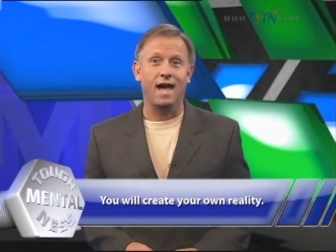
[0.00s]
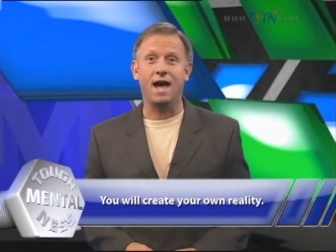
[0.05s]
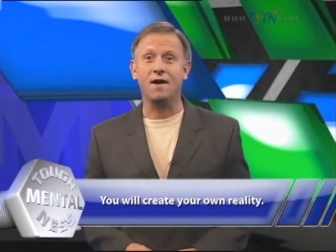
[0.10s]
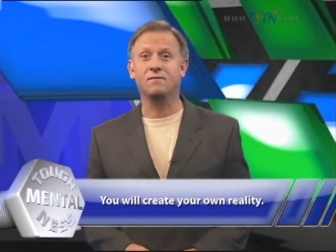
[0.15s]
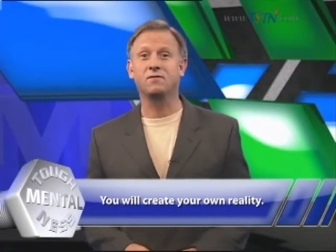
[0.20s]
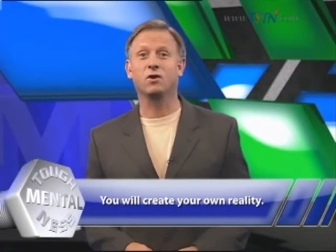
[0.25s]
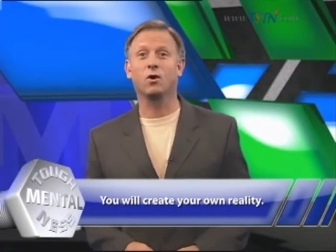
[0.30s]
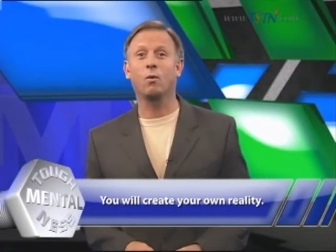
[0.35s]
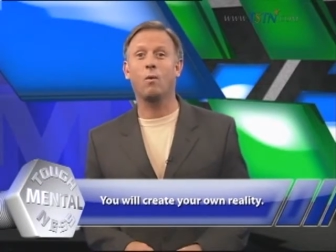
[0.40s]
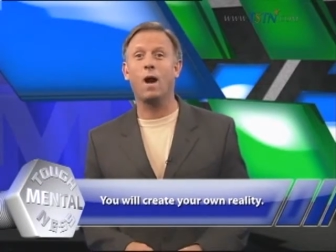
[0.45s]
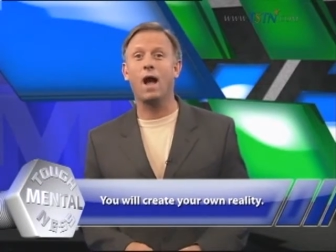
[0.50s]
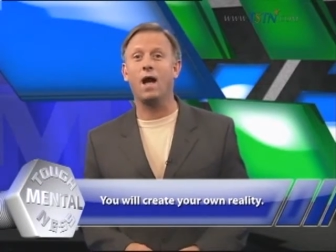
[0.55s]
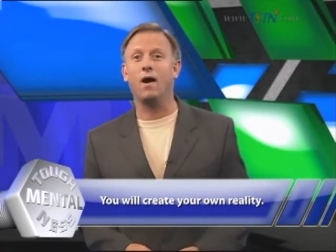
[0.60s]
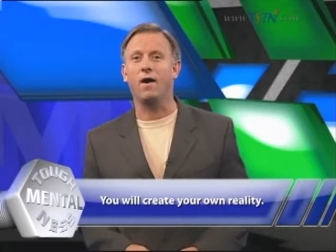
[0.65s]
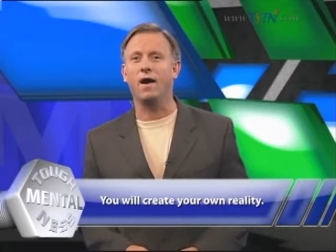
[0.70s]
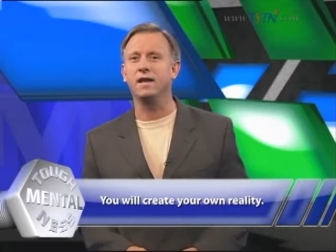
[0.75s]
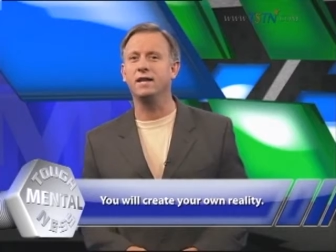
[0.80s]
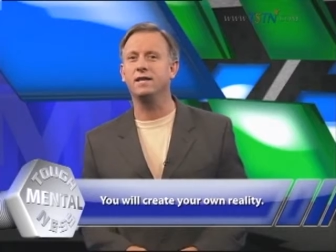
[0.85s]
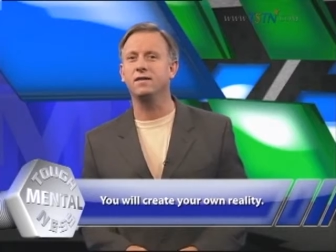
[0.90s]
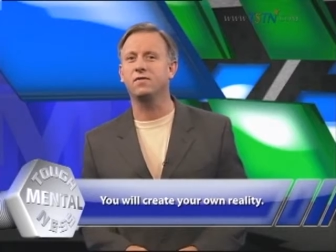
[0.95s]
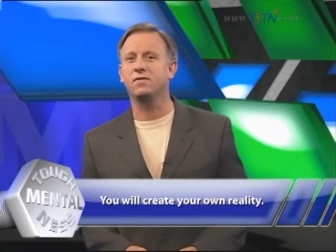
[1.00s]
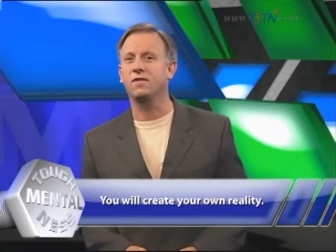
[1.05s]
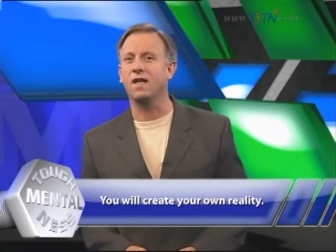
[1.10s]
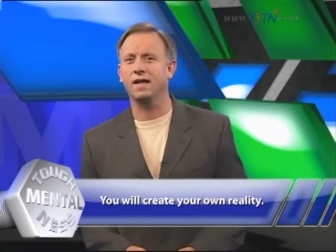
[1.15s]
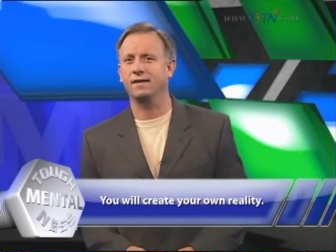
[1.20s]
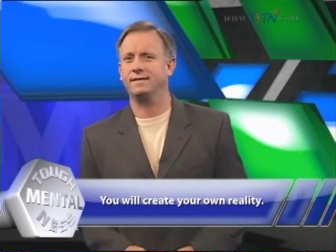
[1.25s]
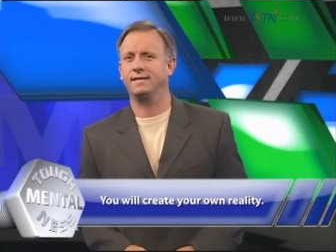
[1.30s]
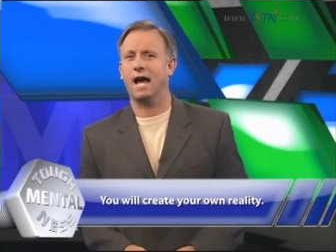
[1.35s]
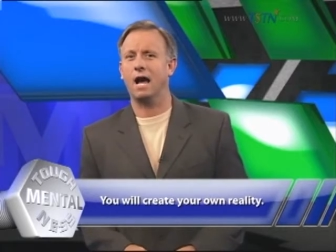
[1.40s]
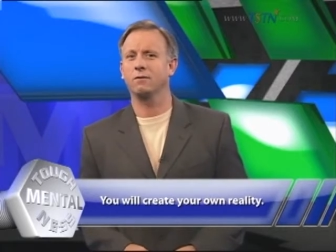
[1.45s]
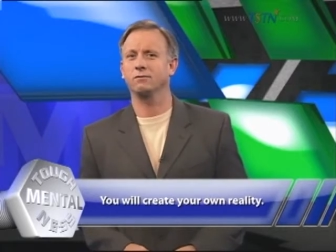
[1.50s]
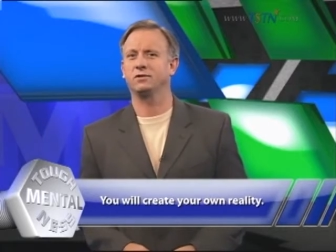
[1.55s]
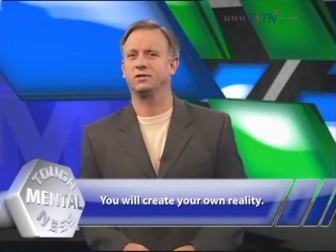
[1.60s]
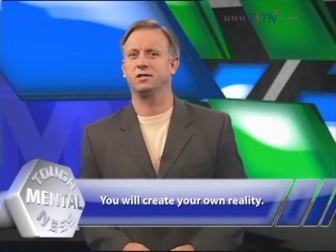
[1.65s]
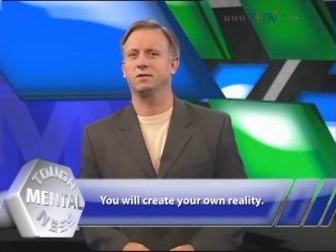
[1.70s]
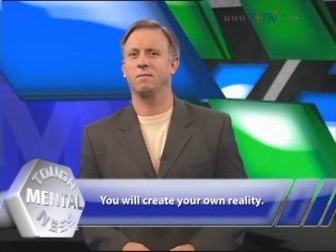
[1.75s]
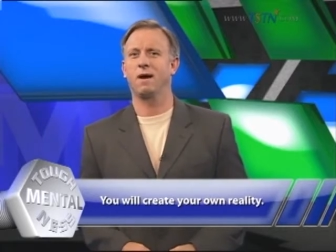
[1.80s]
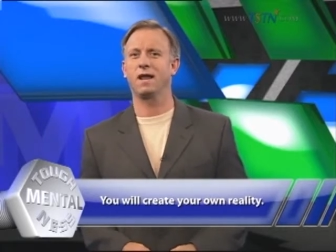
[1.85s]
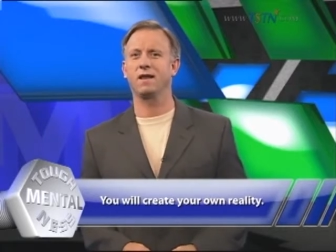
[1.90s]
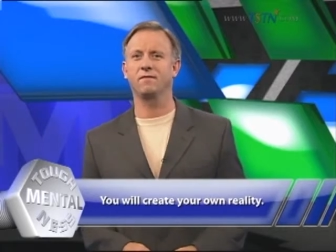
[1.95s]
After a while, any
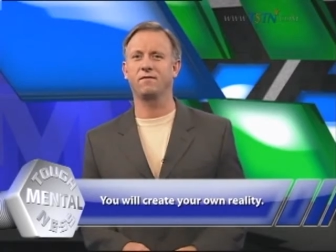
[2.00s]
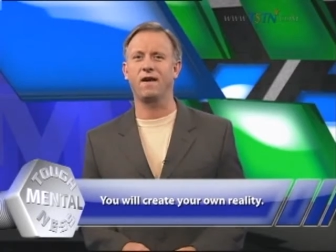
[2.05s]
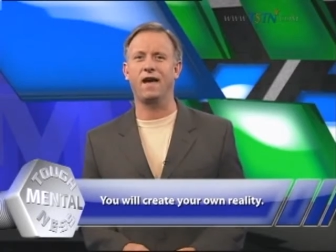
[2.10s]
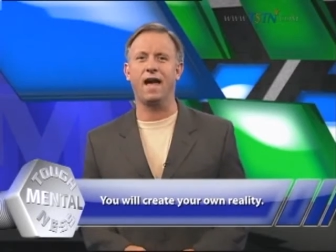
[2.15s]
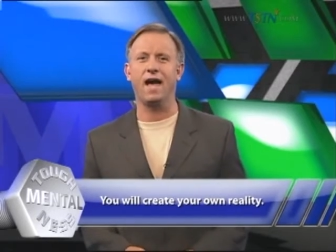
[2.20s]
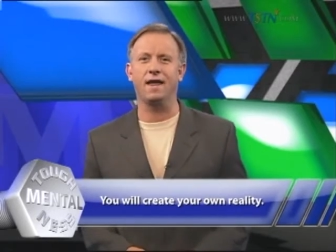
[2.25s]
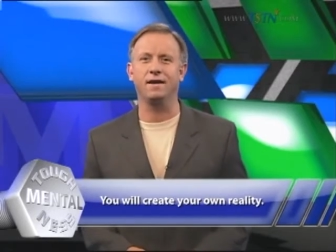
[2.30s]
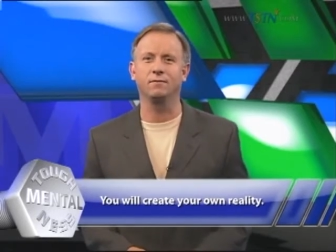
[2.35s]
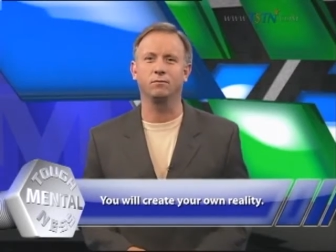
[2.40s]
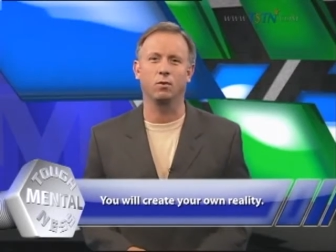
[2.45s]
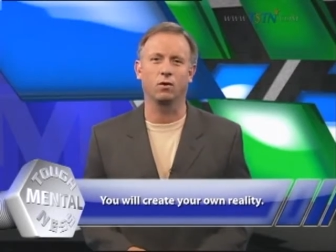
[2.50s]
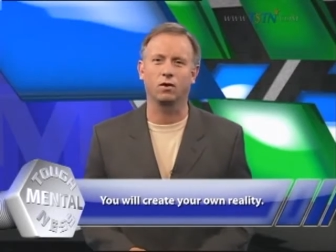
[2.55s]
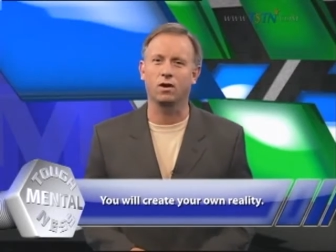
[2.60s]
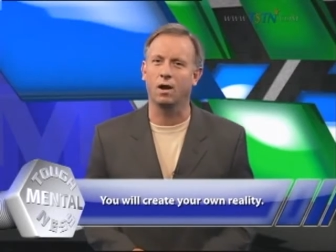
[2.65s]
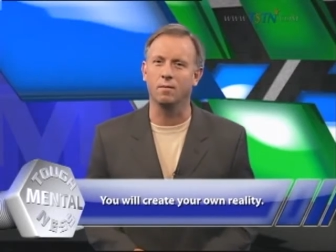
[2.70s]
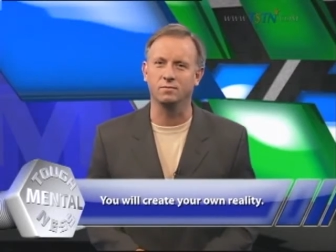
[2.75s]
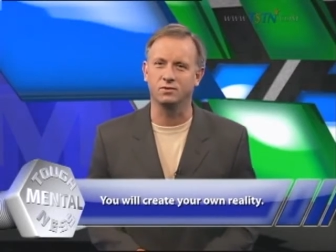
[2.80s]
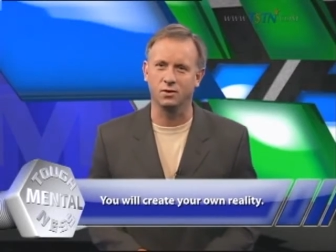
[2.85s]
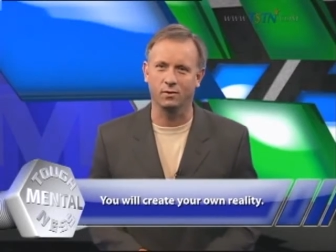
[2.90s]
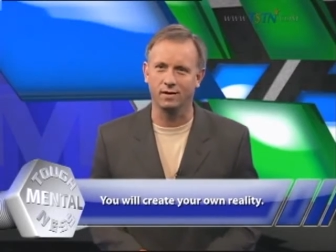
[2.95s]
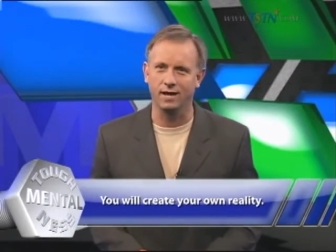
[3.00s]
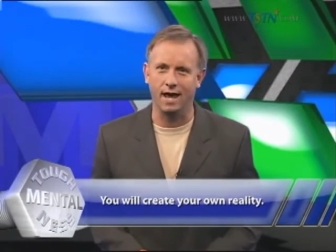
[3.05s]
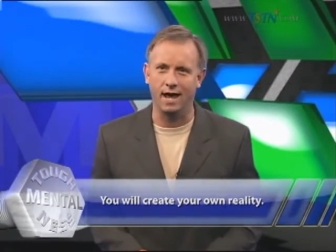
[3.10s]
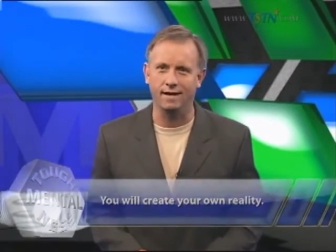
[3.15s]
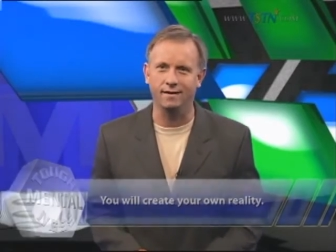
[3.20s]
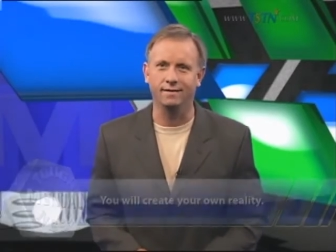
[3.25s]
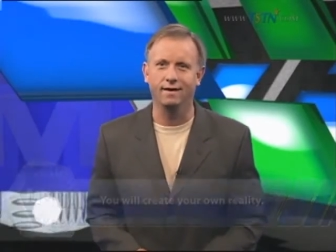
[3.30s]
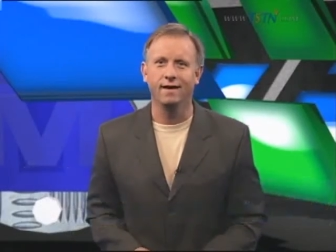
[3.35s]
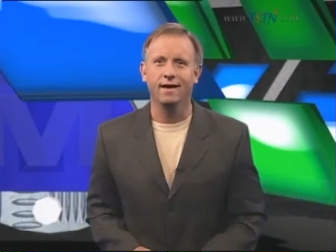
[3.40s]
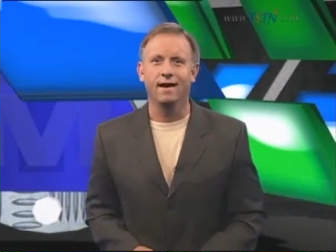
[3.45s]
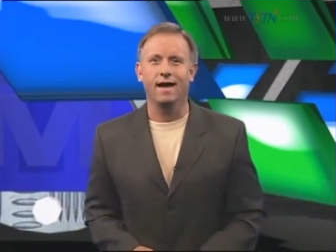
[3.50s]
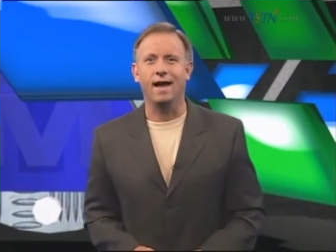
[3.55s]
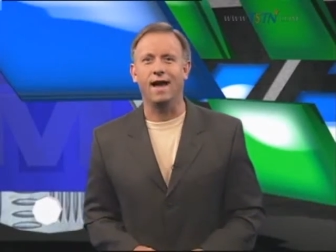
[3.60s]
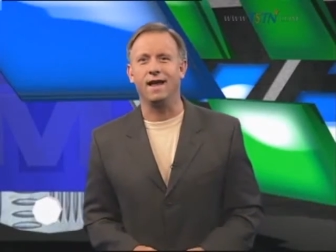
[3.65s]
doubts you might have had will come to an end,